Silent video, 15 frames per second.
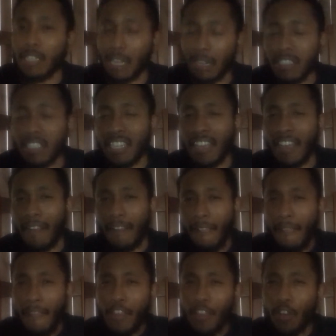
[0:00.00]
I would say,
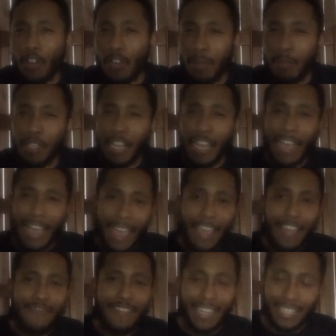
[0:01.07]
they'll be like, "Hey, you
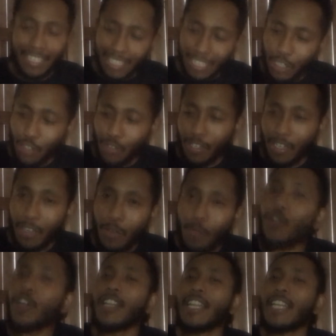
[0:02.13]
got this injury. We're
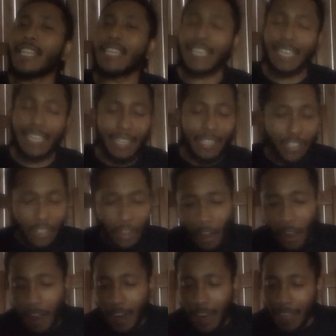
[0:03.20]
gonna let the kids
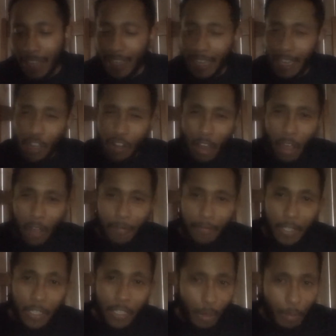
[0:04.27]
start." And then
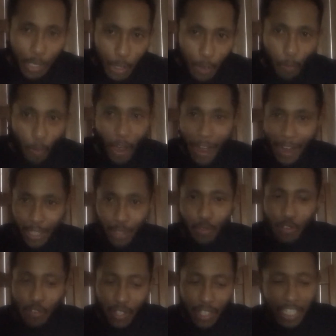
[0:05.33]
don't be surprised when
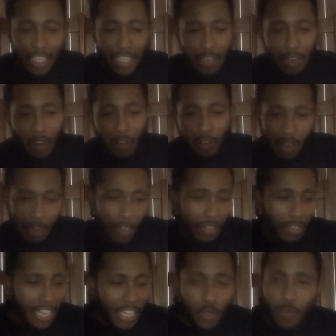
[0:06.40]
you see
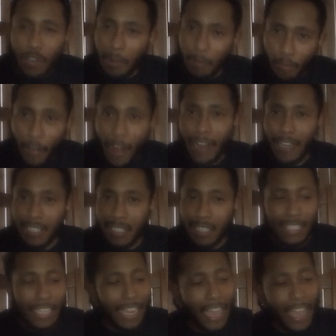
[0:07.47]
next week in practice, it's
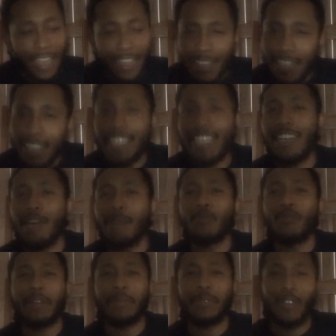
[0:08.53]
like, "Hey, take a couple
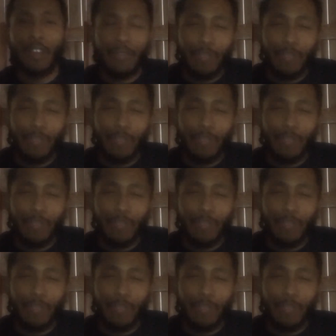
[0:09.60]
reps off.